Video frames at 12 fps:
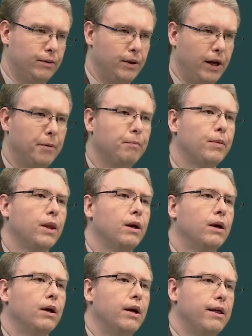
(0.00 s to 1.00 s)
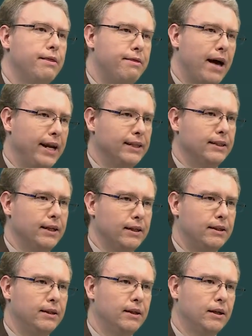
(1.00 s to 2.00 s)
Okay, that is
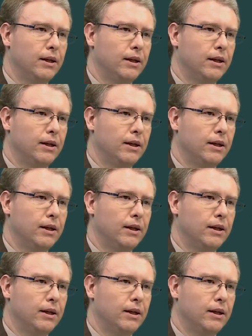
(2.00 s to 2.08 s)
it.